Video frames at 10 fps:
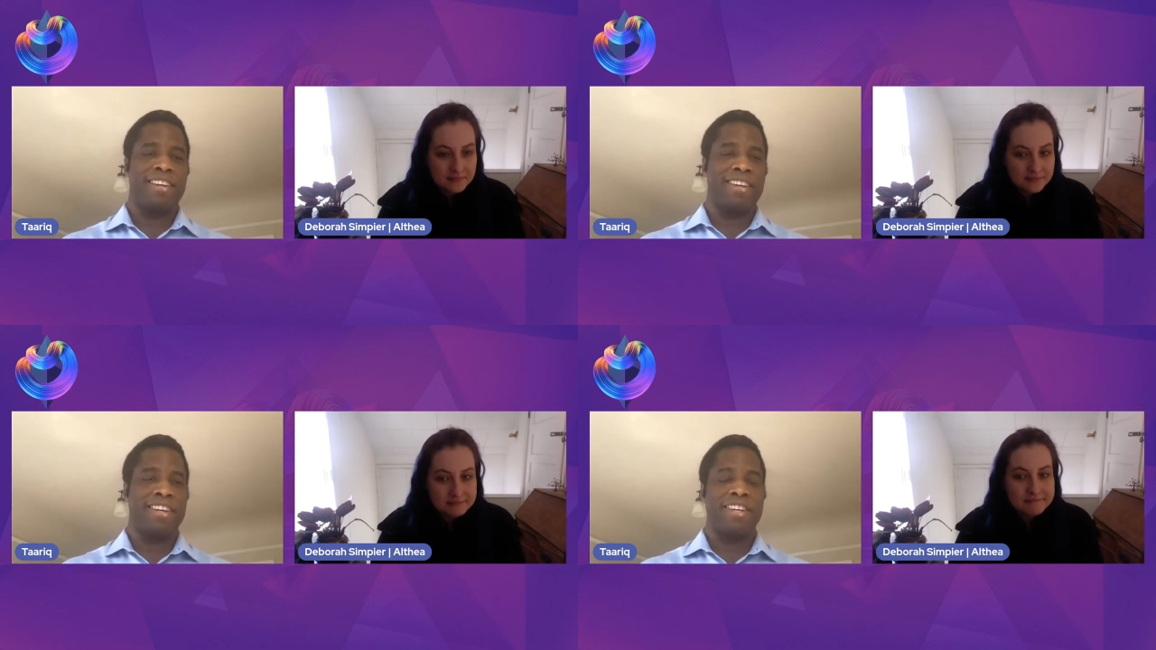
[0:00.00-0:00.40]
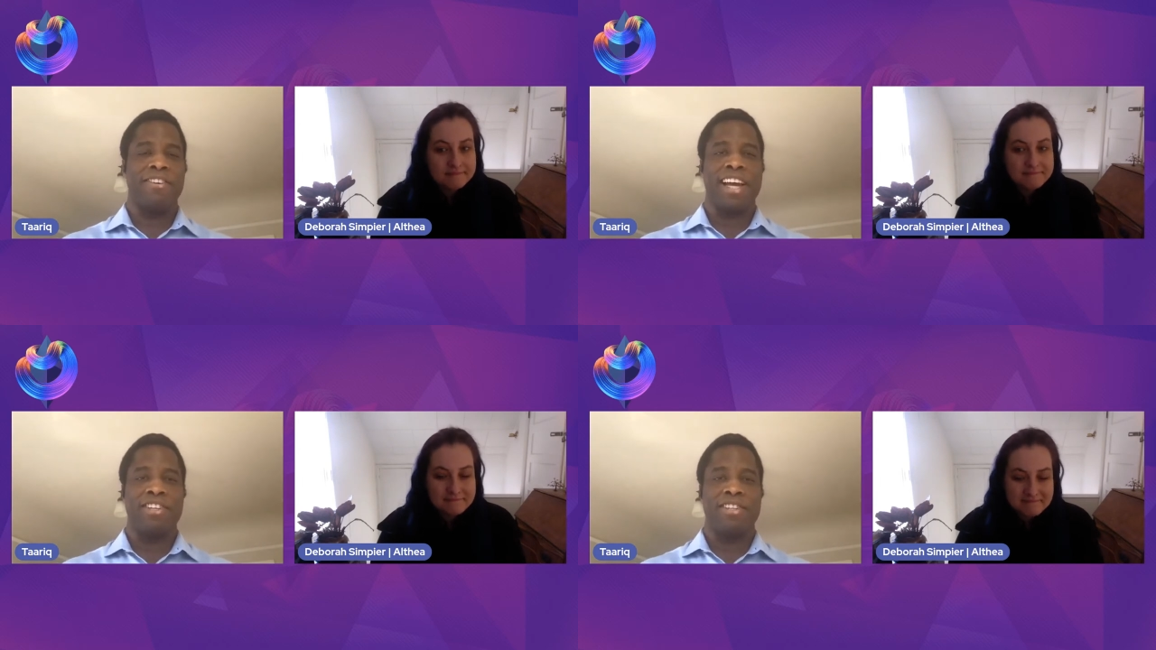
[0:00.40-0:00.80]
Speaker 1: Uh,
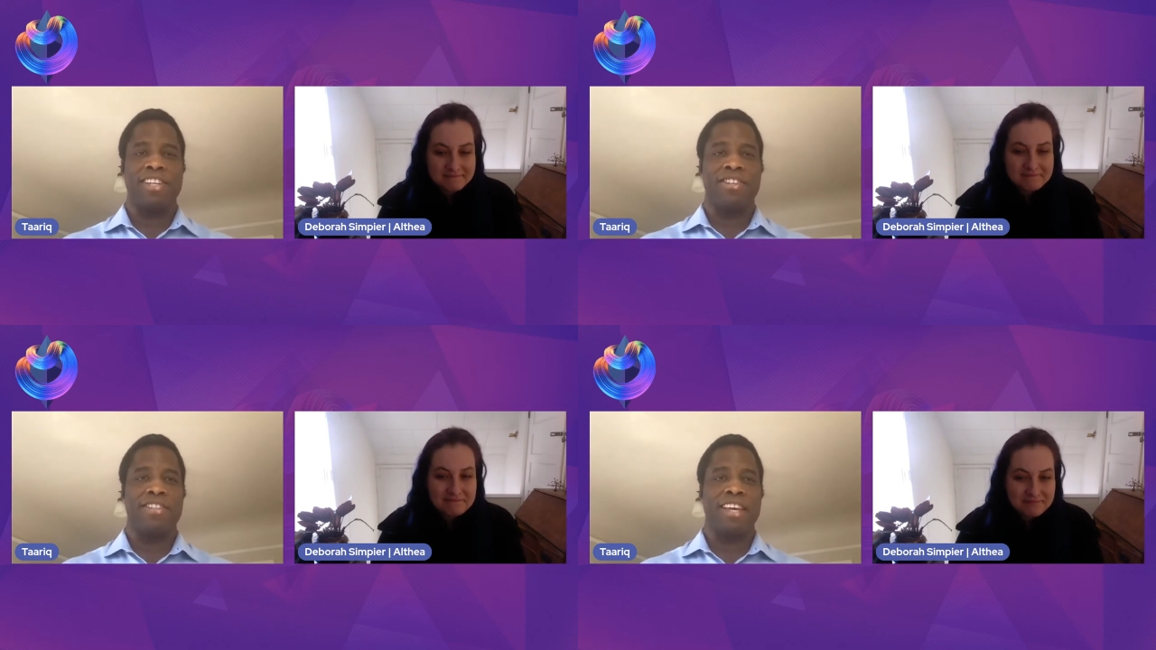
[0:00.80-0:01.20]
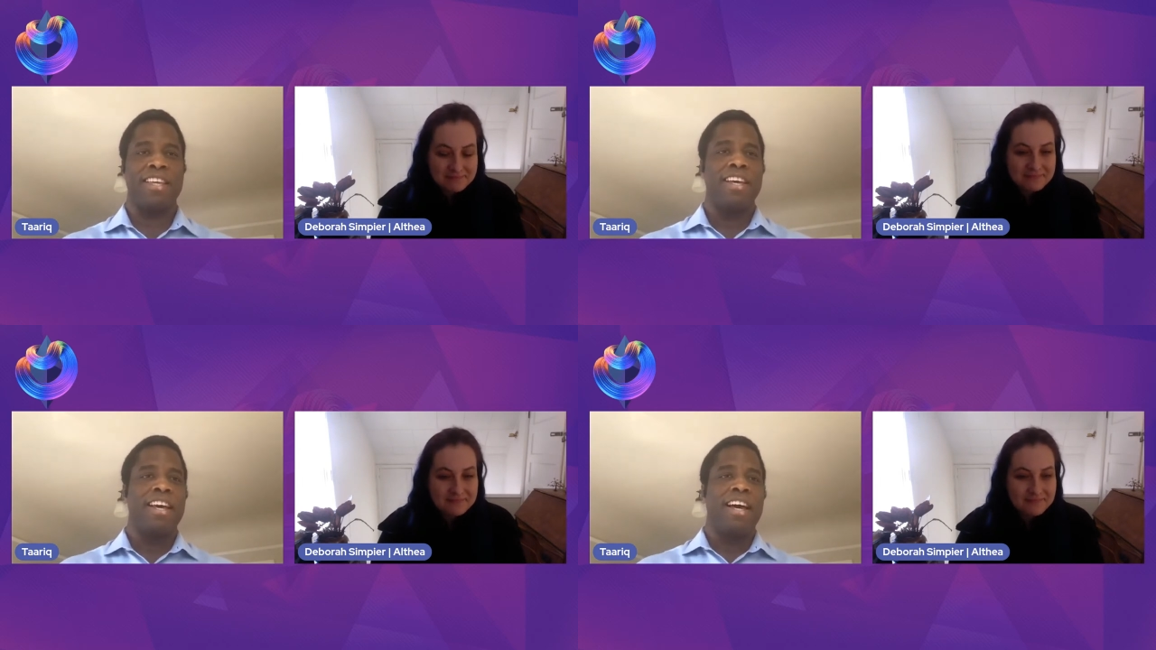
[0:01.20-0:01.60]
congratulations.
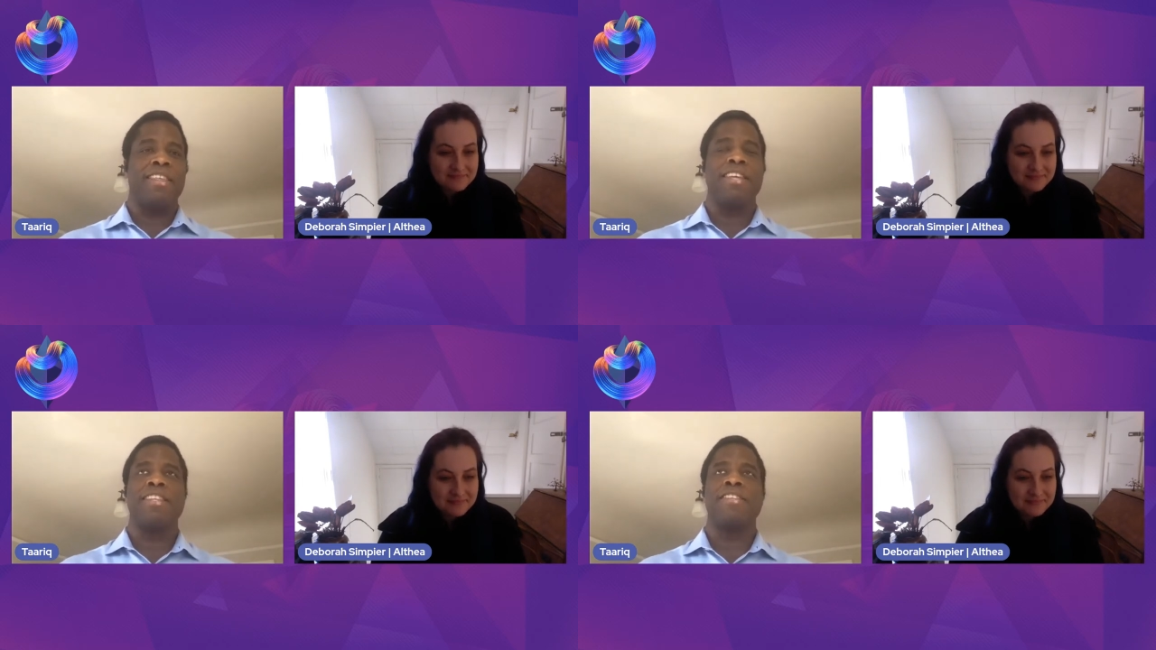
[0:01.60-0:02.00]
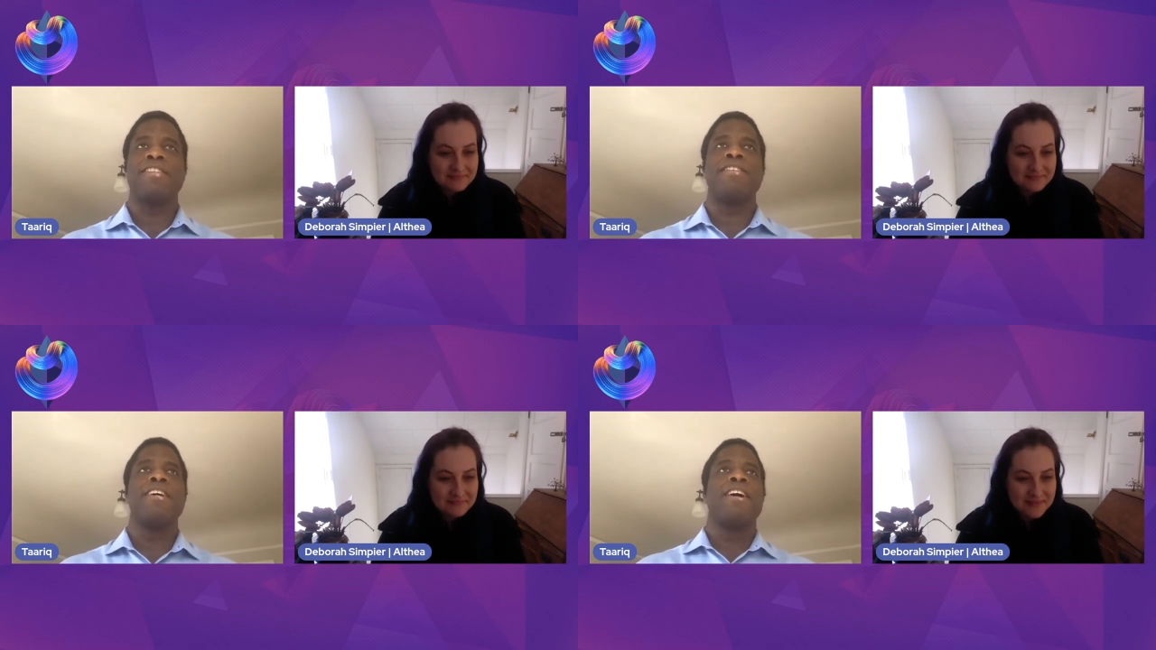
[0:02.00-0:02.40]
I, I think this
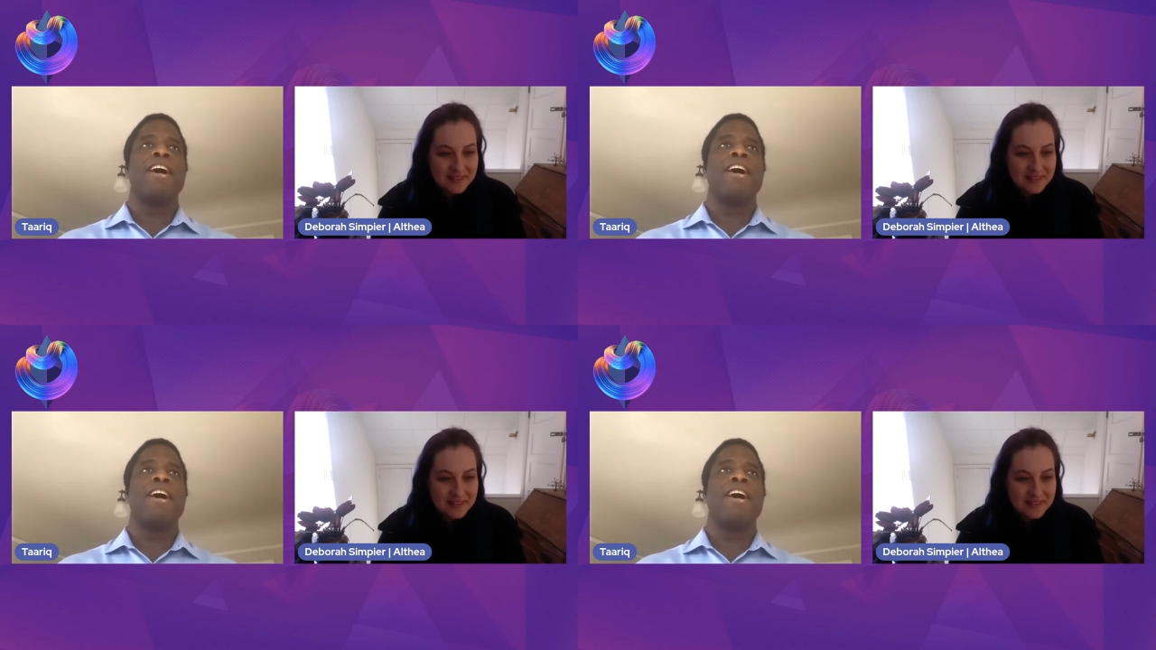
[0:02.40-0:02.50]
is,